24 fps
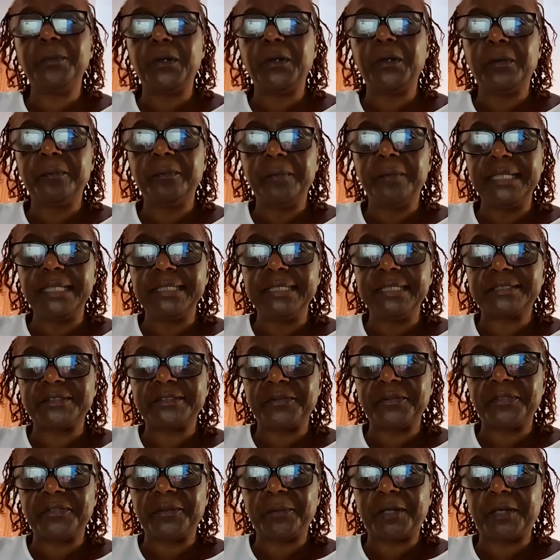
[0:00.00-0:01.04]
more minutes
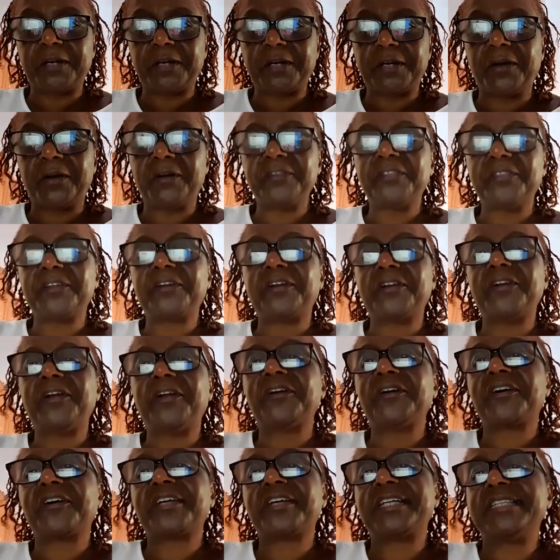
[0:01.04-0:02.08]
on the
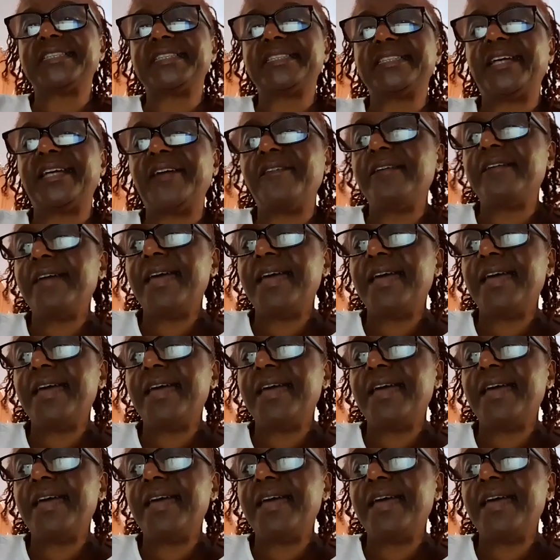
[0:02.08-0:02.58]
clock. Is there